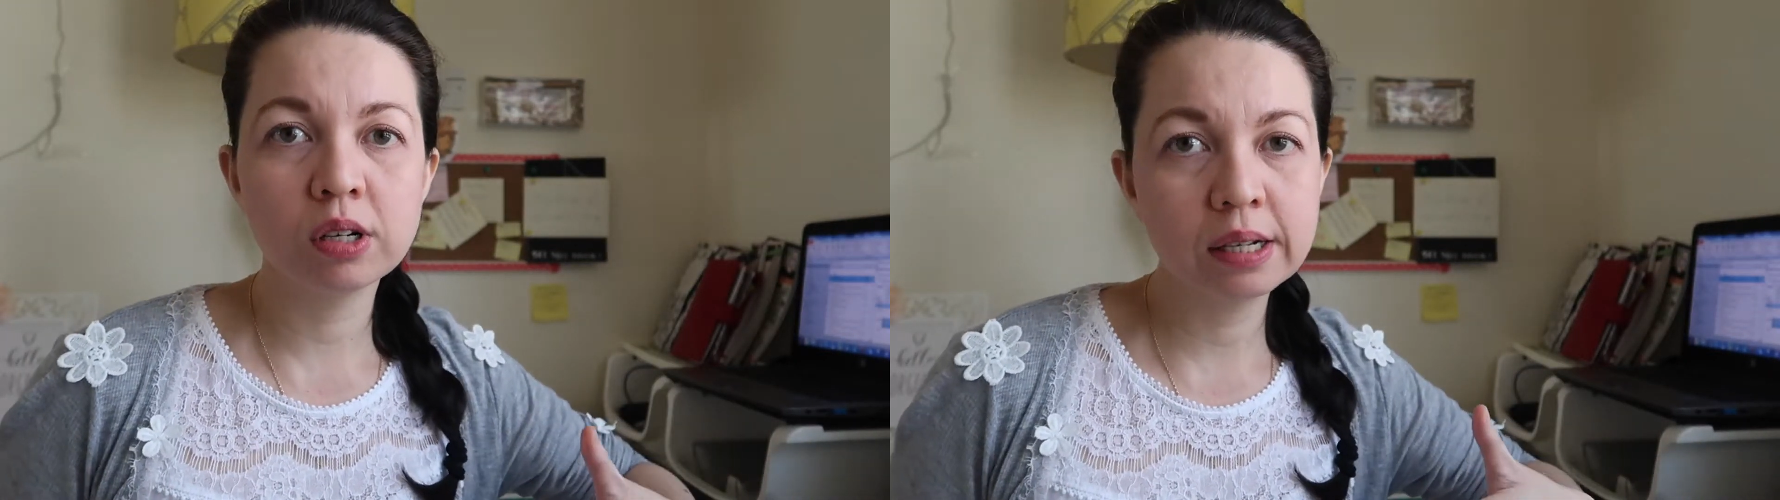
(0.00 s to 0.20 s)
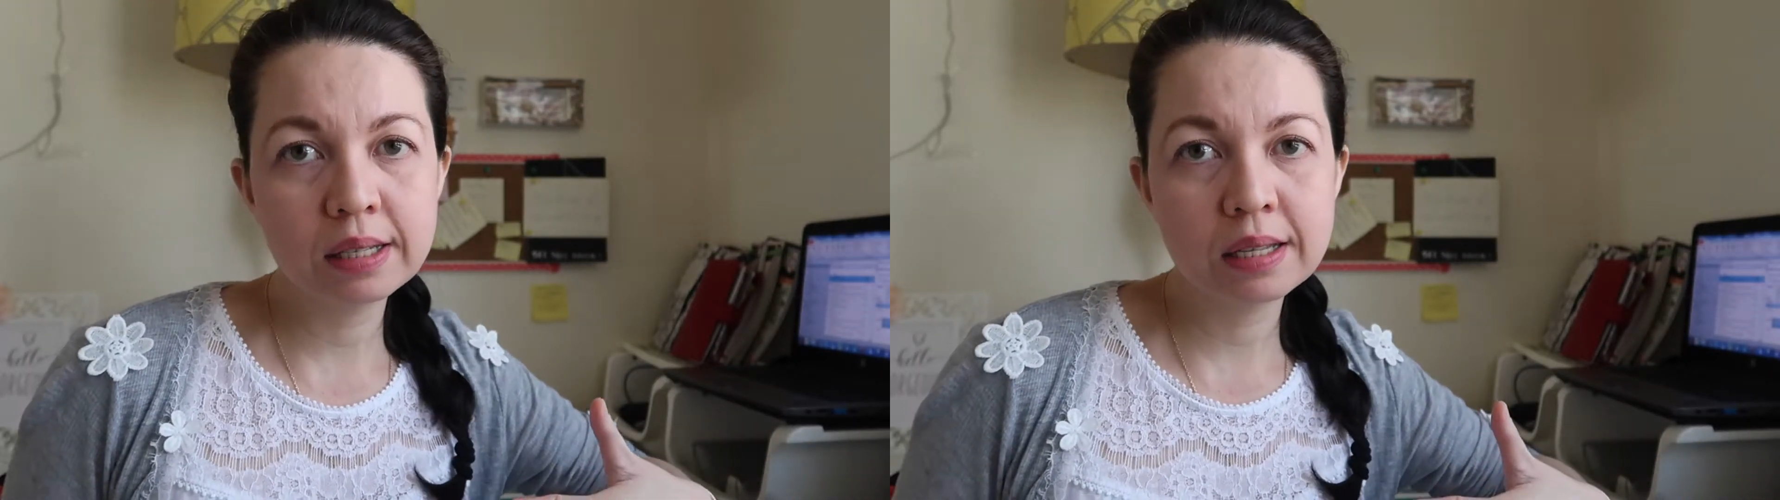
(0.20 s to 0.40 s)

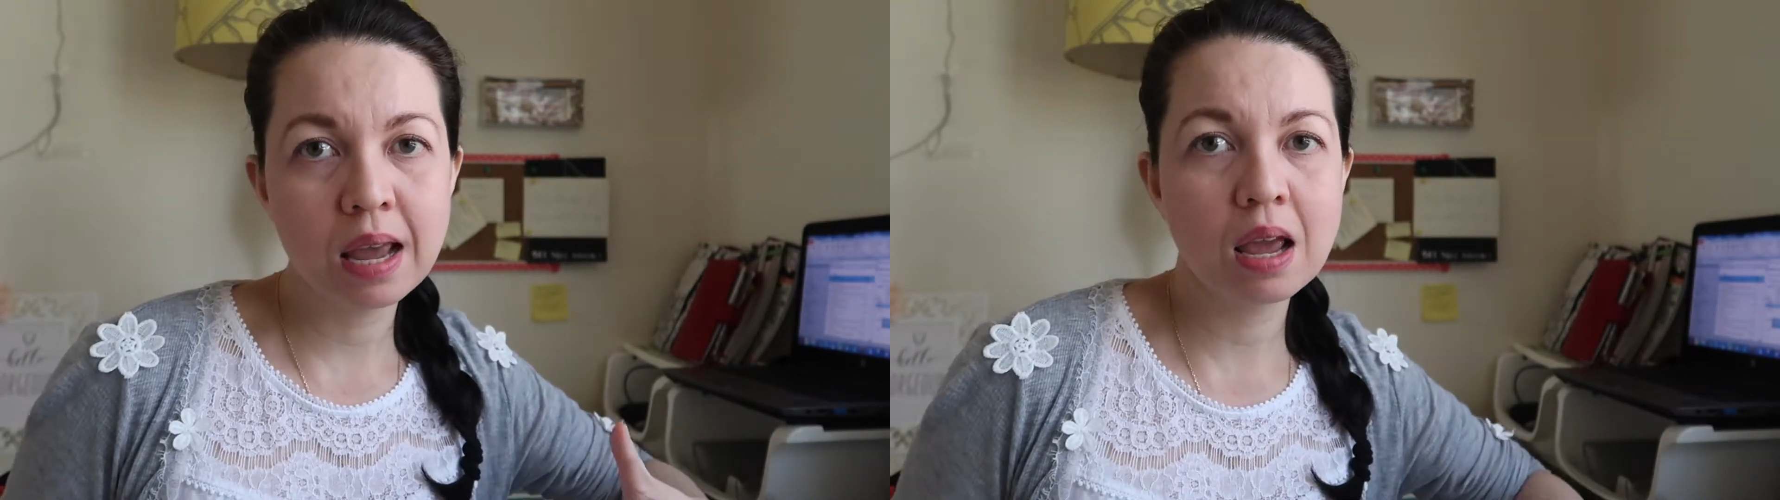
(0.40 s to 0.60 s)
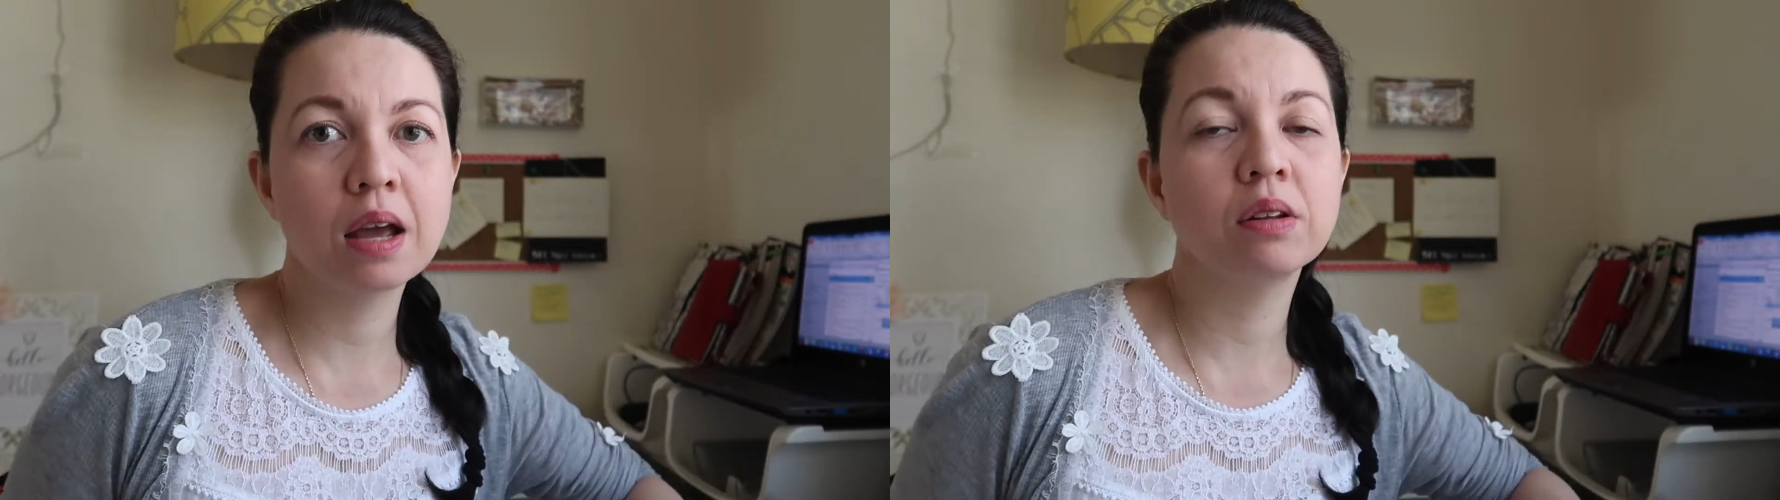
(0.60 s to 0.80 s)
let's
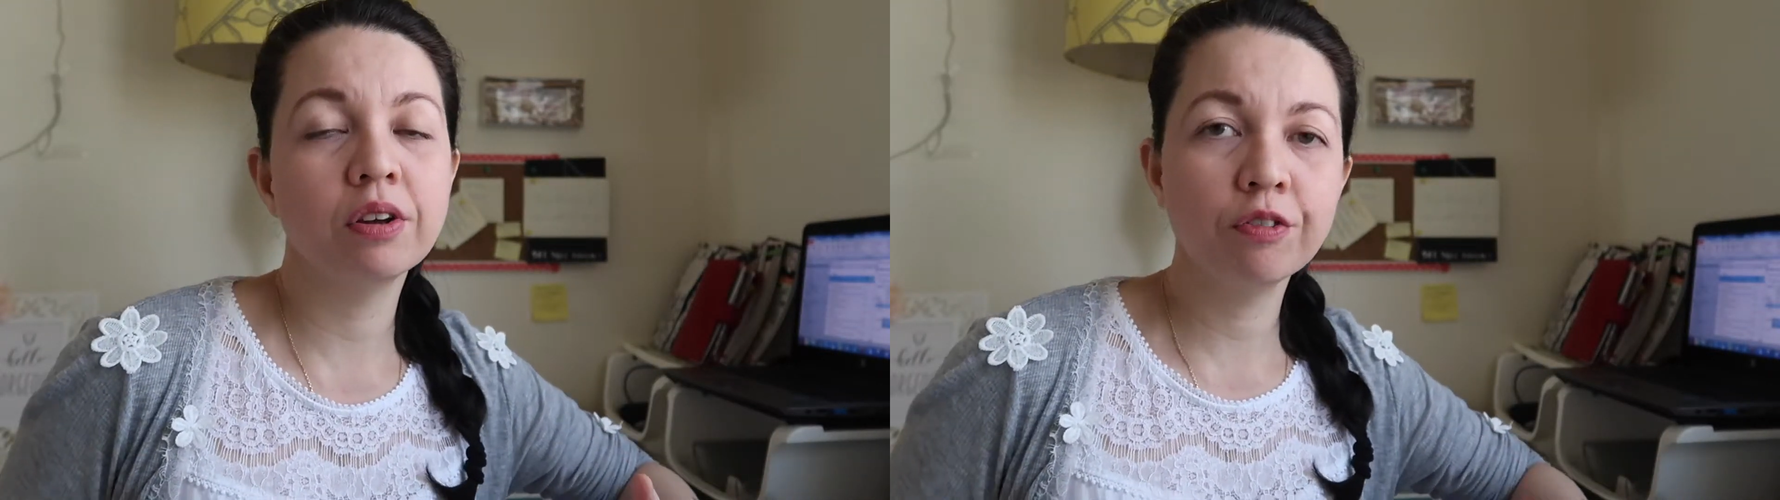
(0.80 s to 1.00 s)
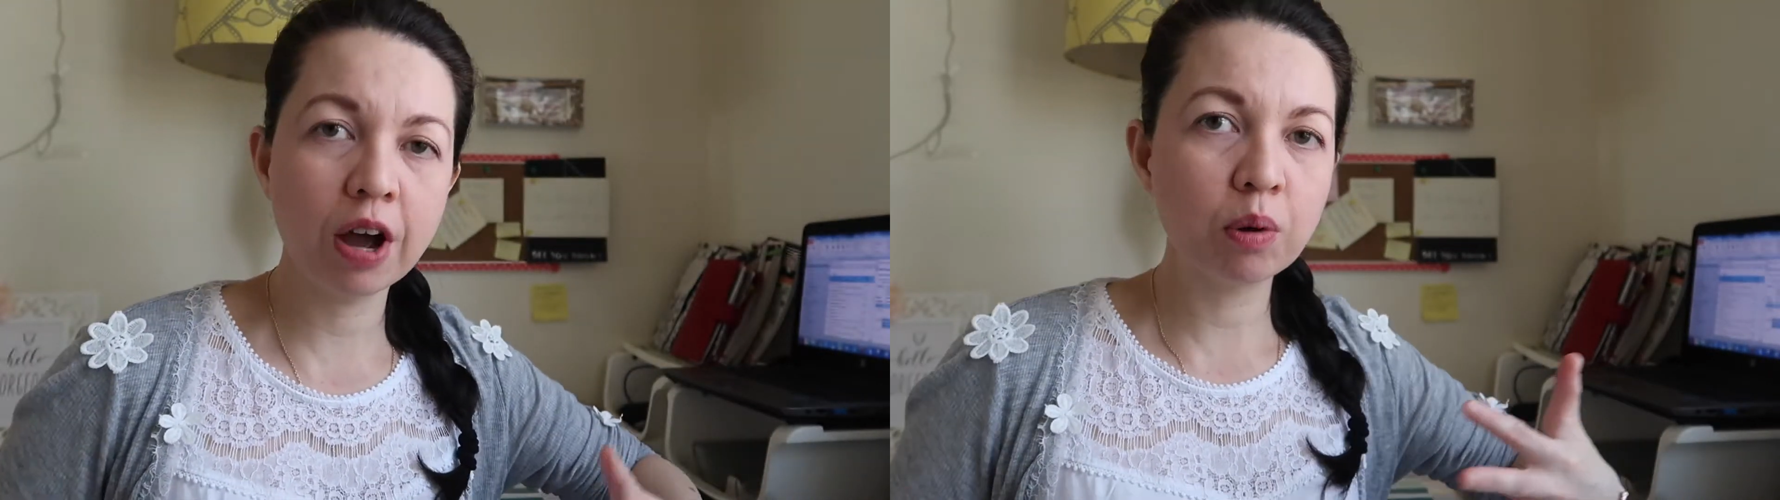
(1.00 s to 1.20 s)
say, and
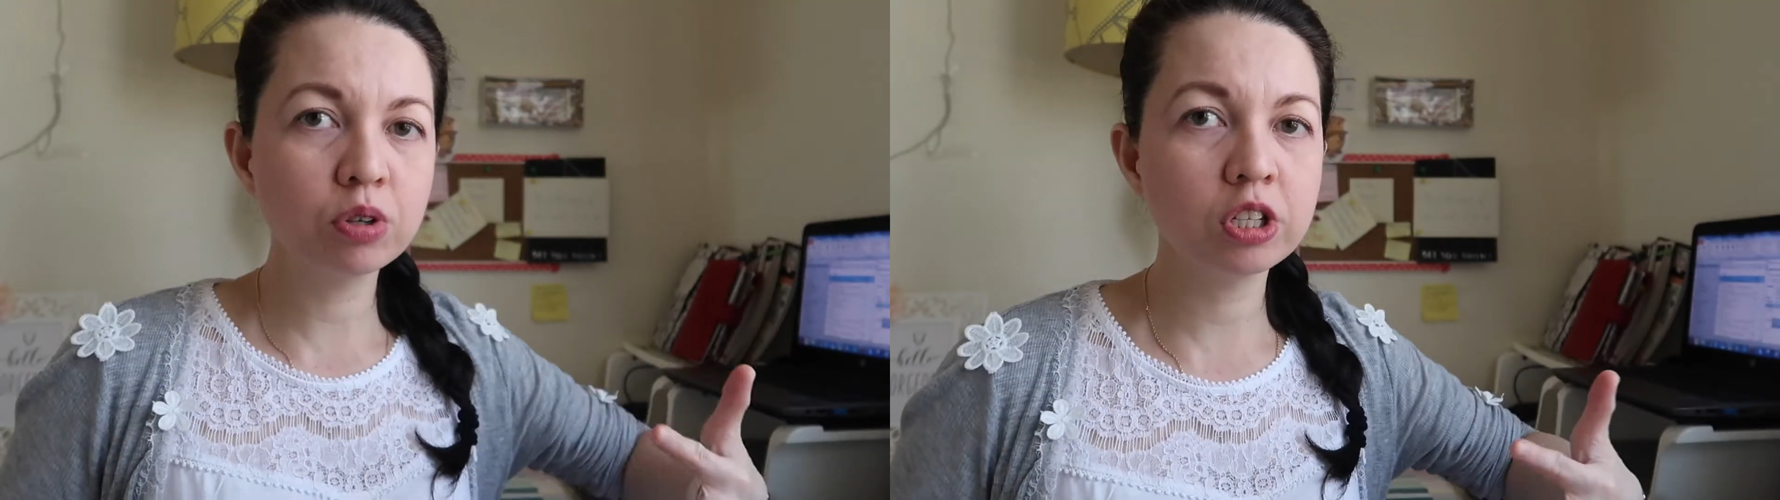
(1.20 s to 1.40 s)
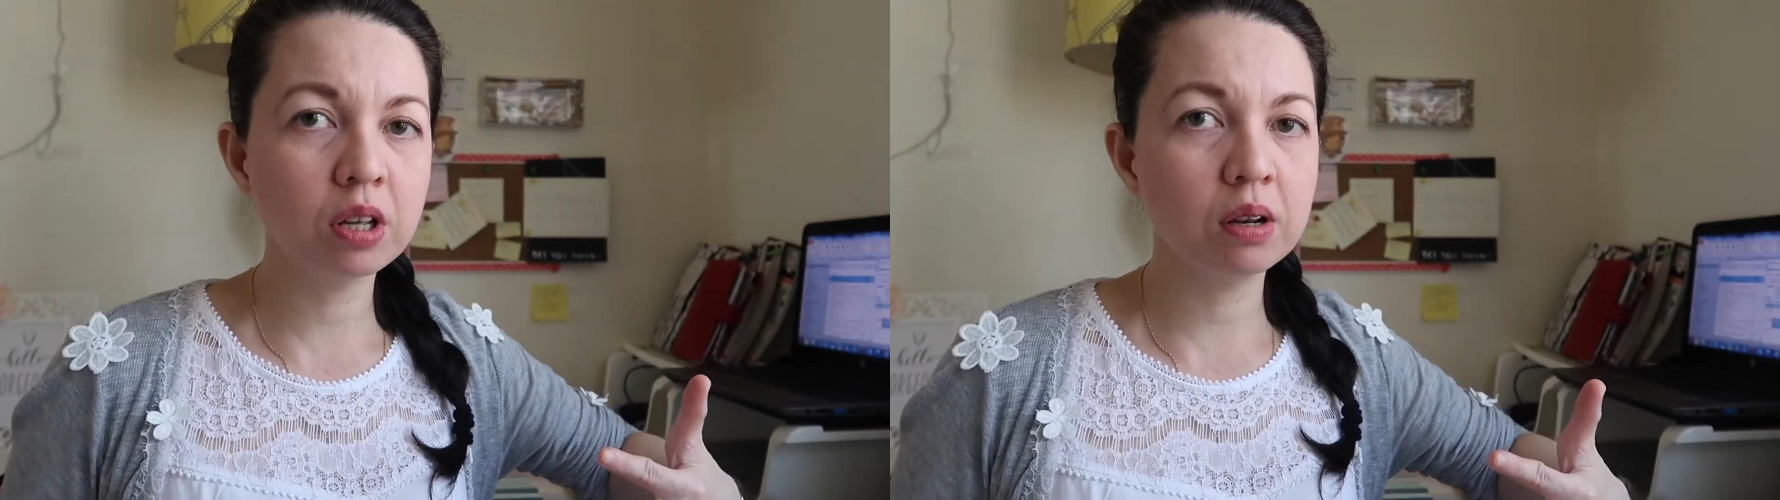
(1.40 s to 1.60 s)
if I
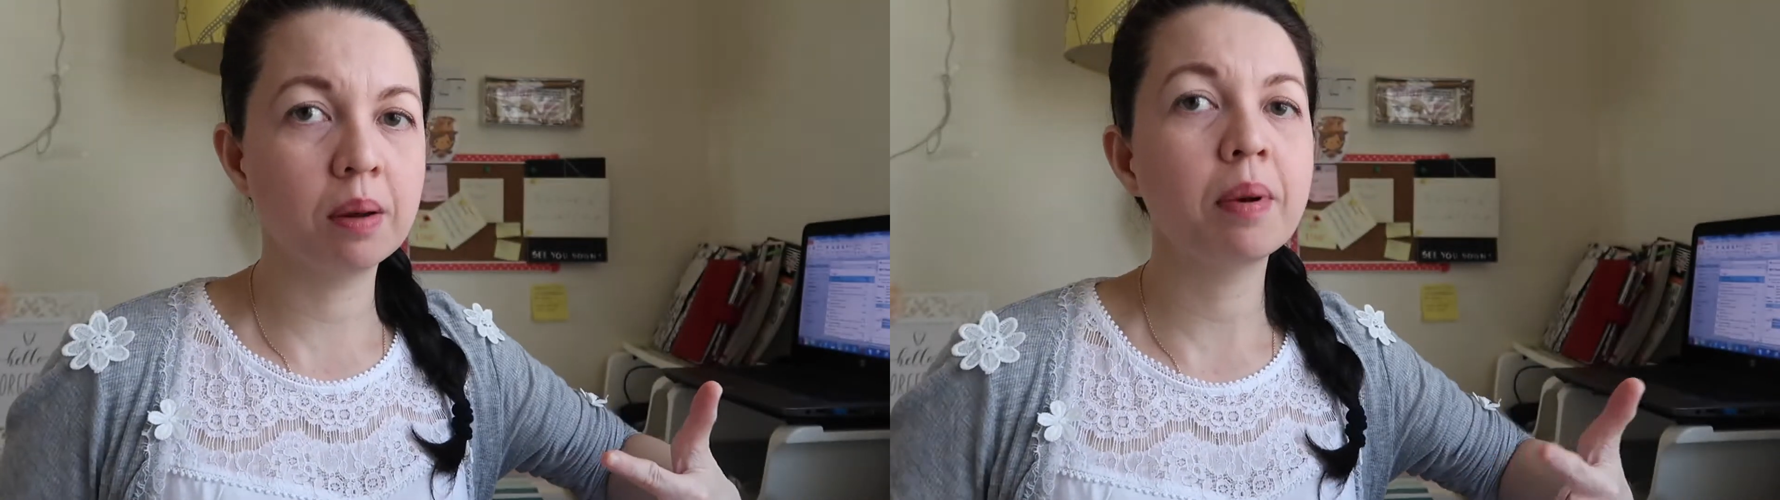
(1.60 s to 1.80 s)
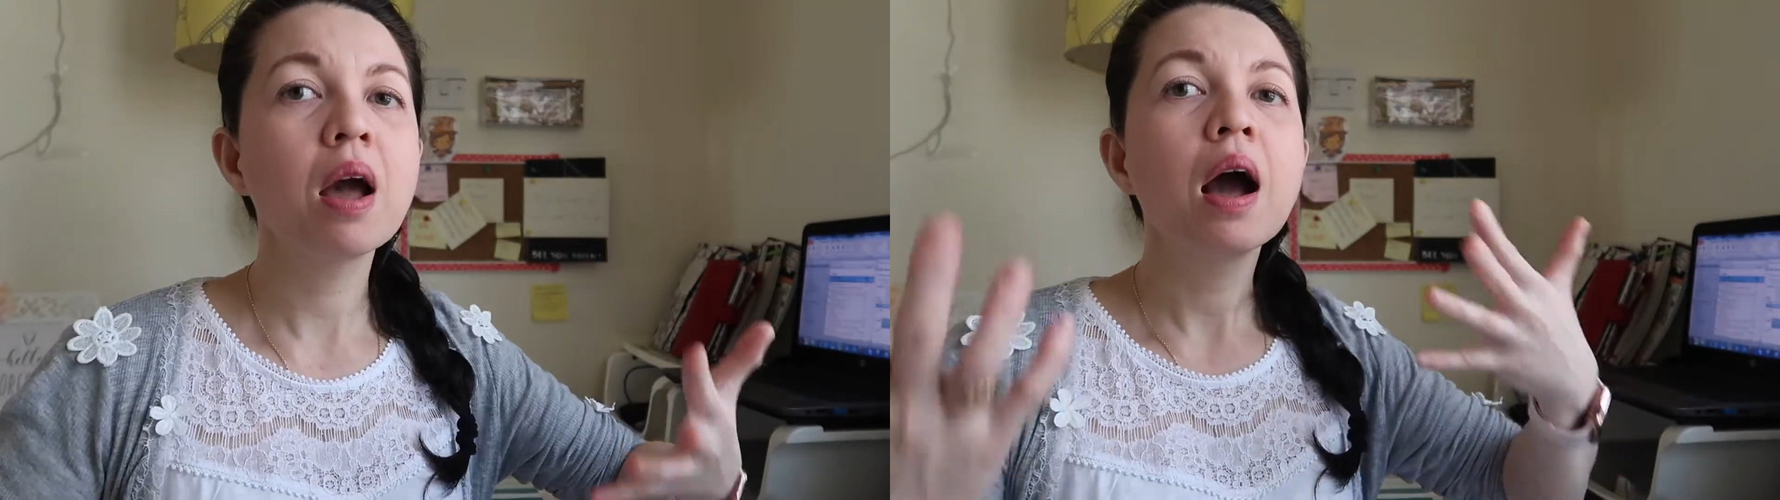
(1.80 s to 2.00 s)
would stand up,